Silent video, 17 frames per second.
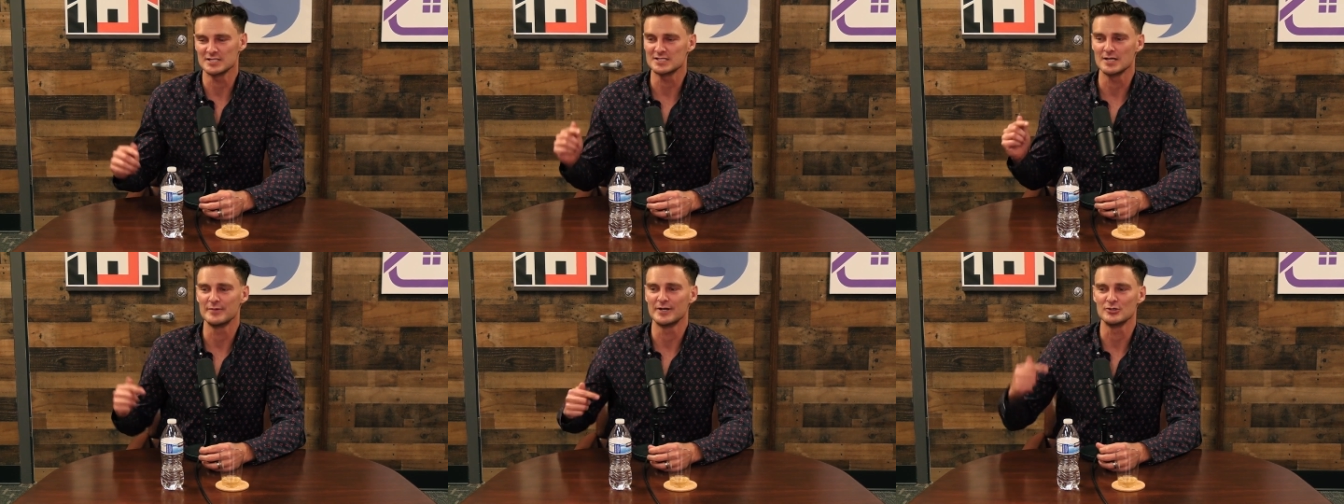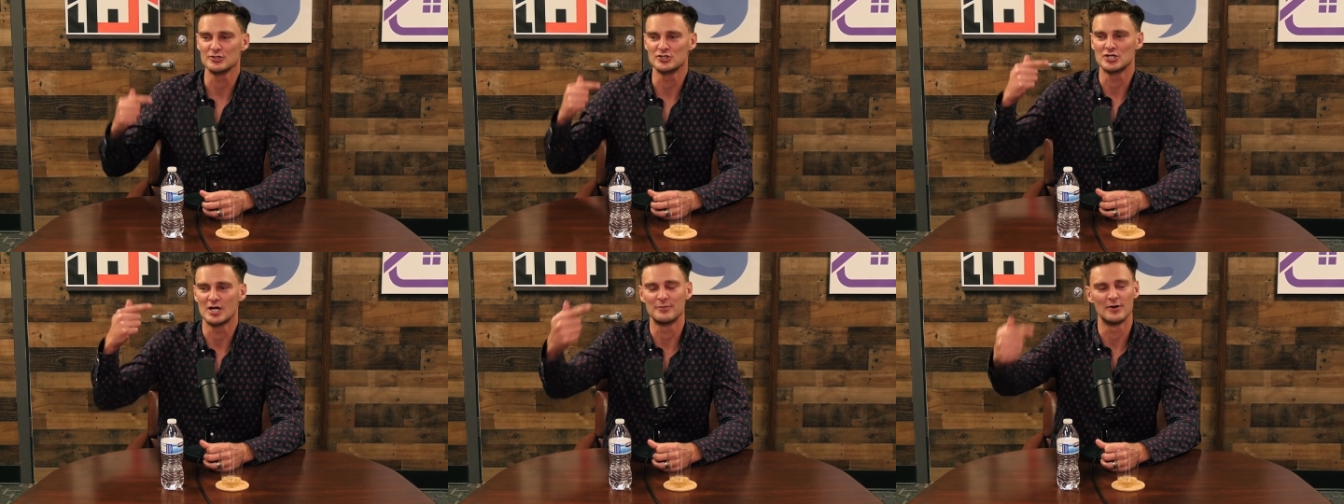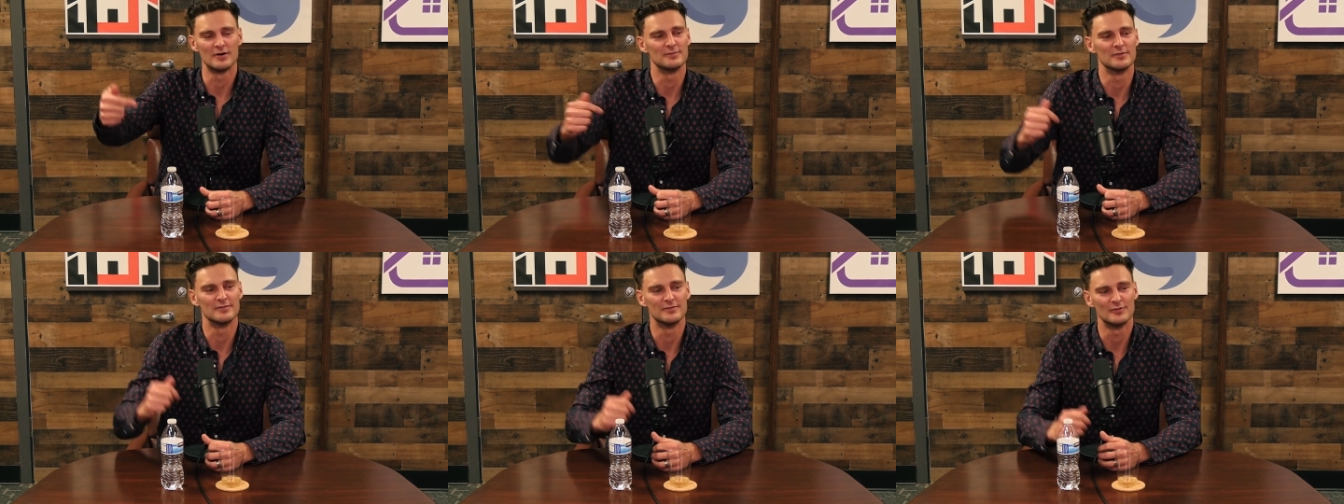someone else jump
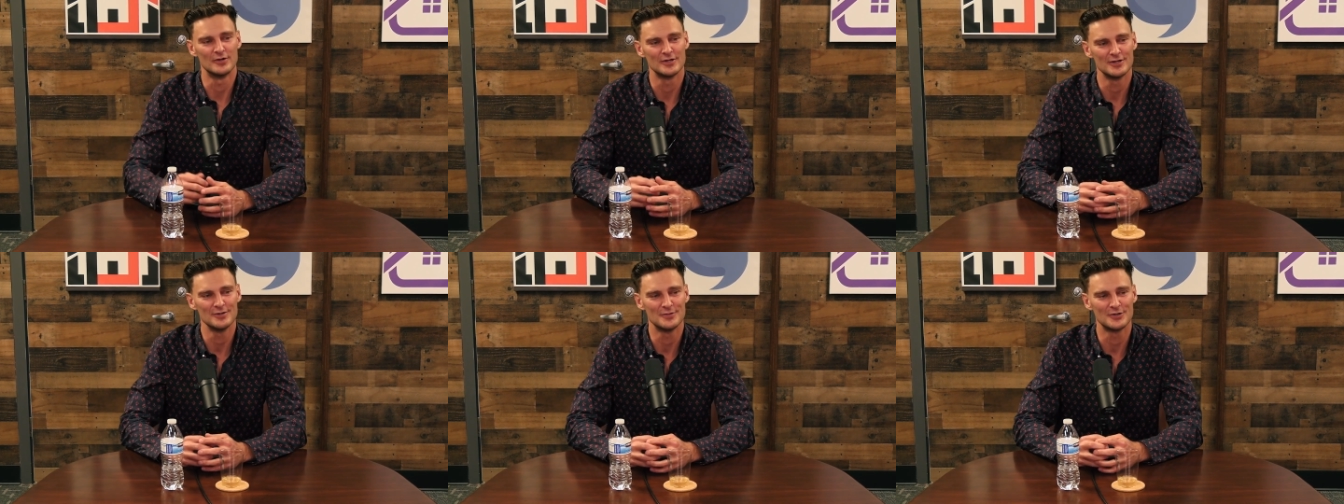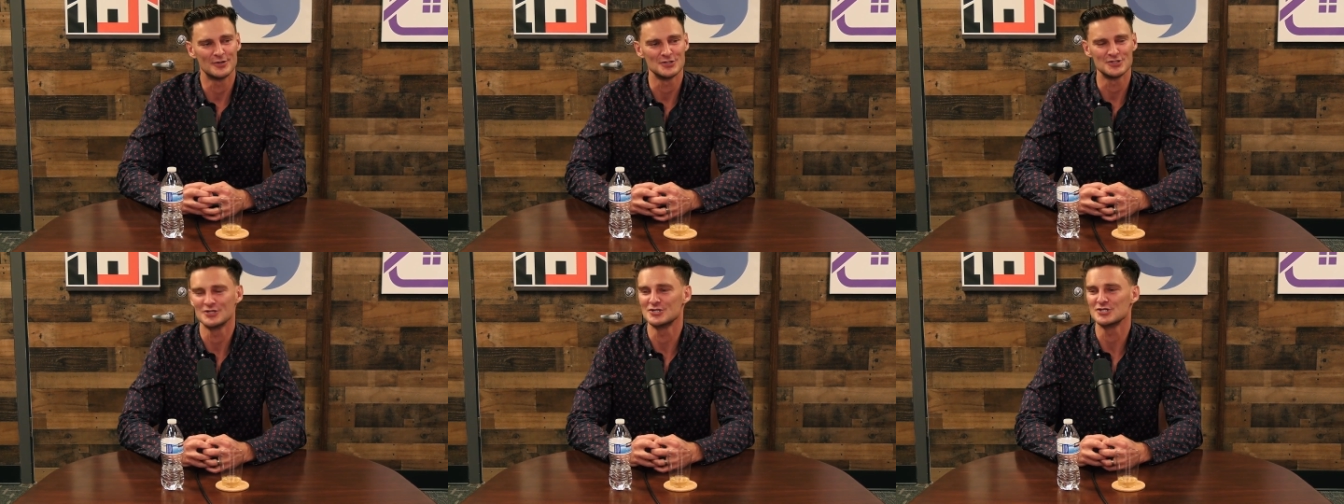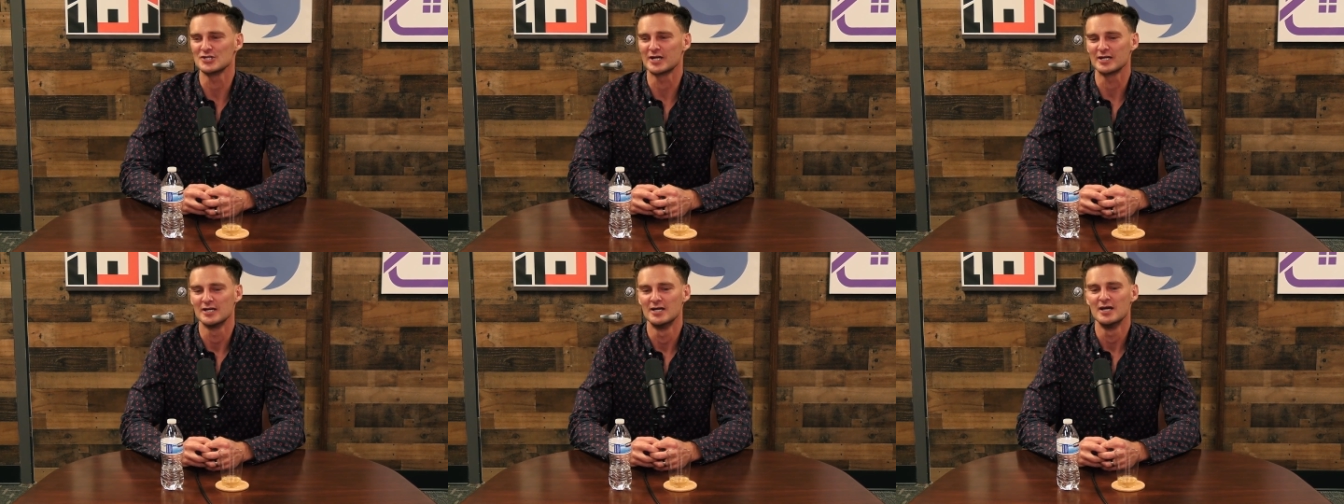off before you because right. you're just
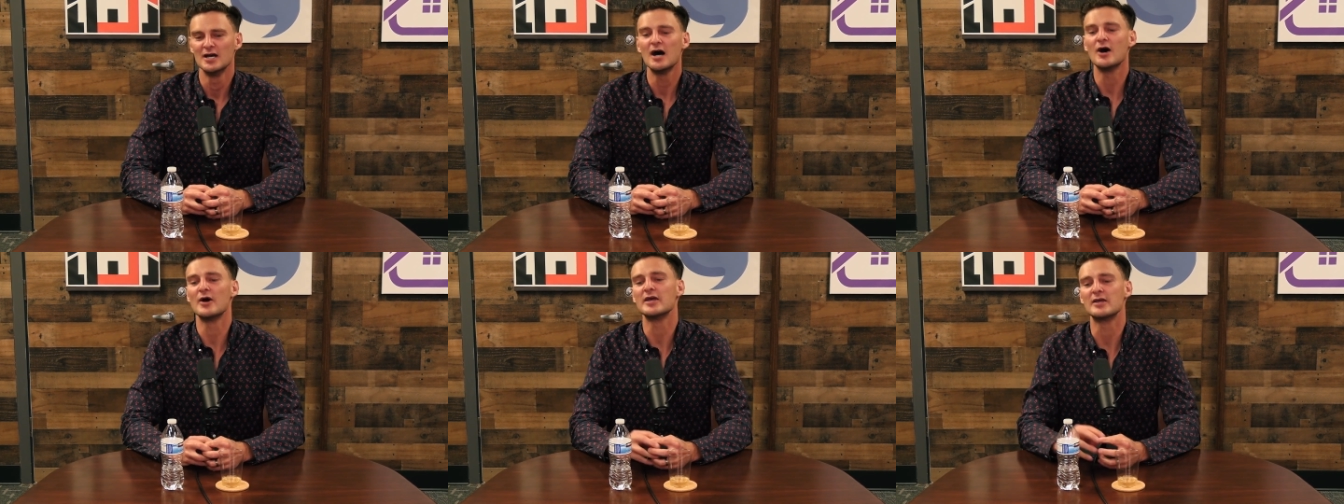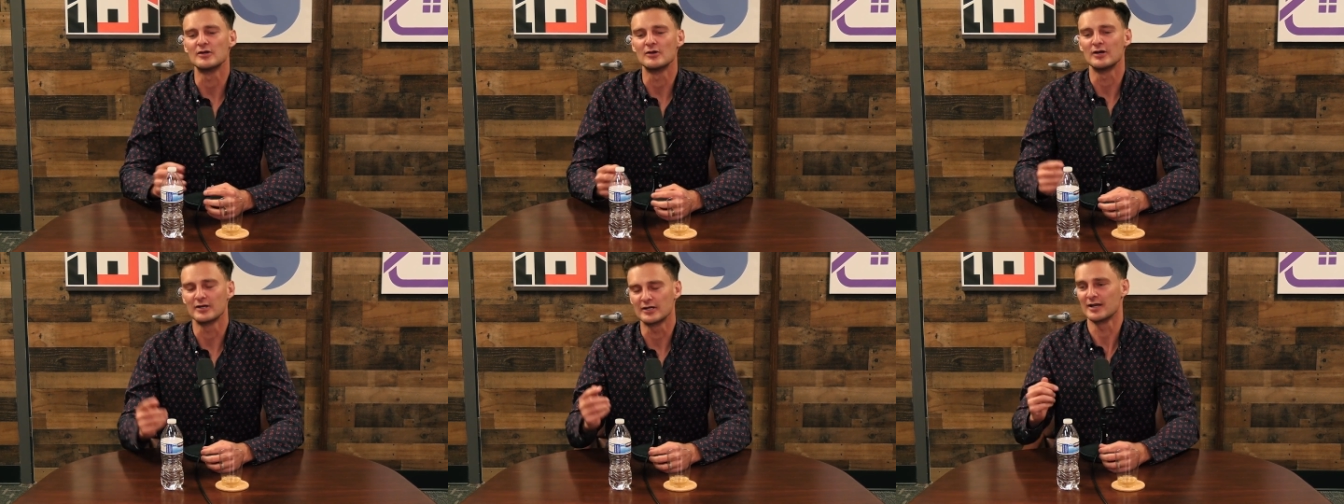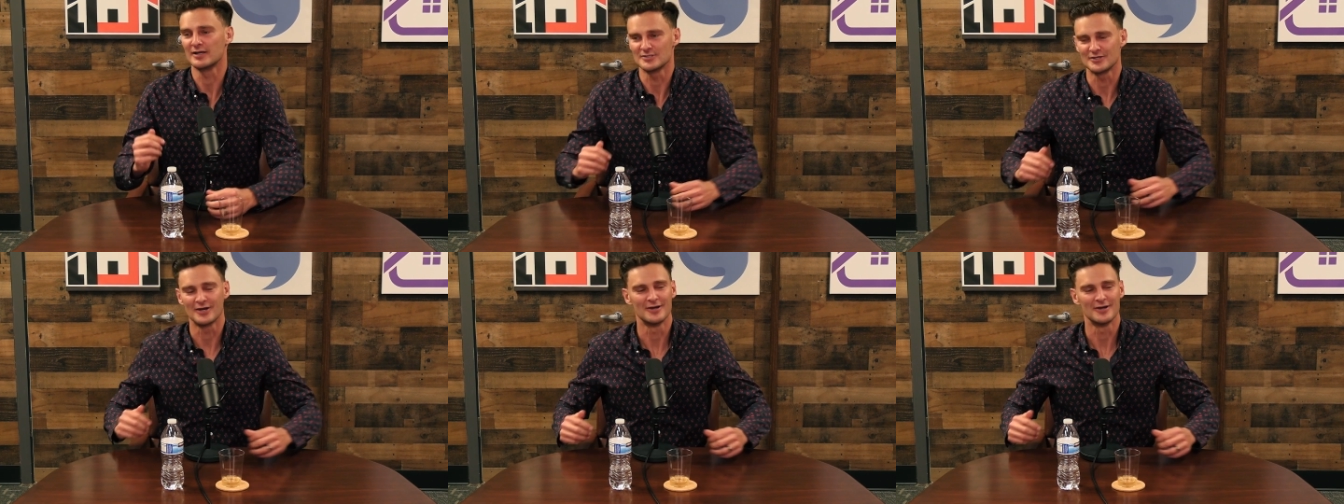like, oh, he can do it. Okay, let's